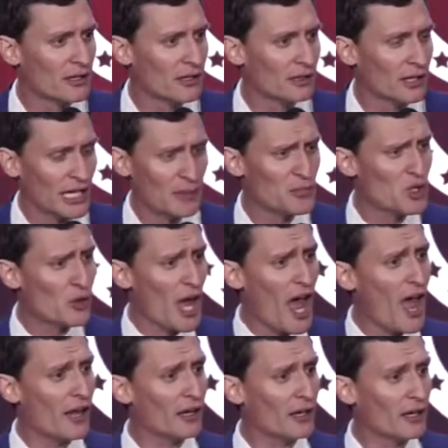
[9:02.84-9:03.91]
Let him do
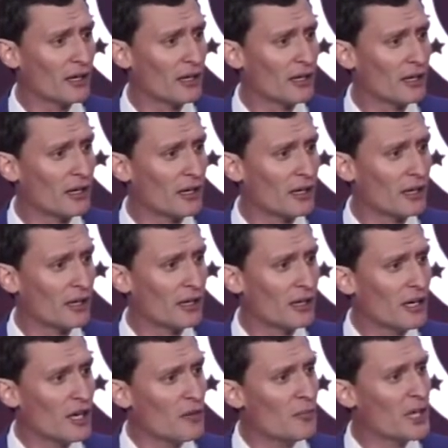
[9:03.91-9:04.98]
that.
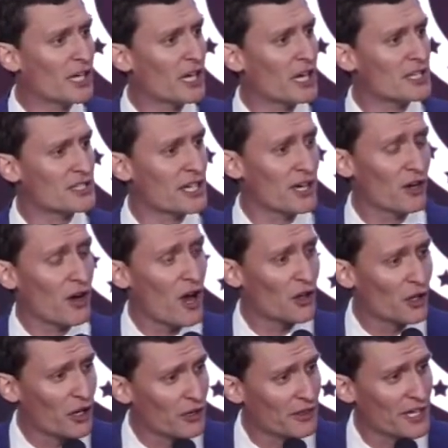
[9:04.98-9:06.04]
Because here on
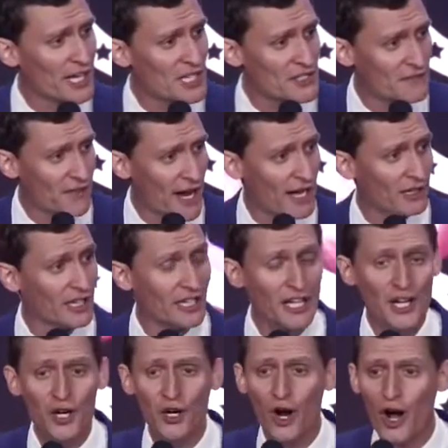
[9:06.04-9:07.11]
Earth, he's failing.
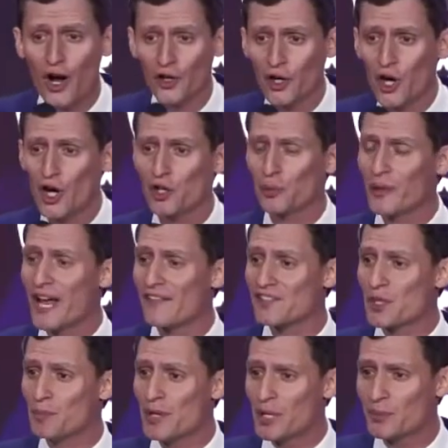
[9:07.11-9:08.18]
Here on Earth, we have
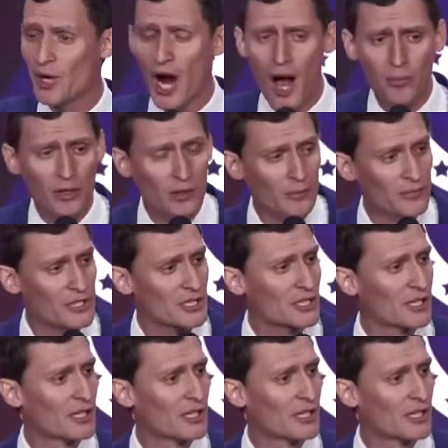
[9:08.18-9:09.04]
some big problems.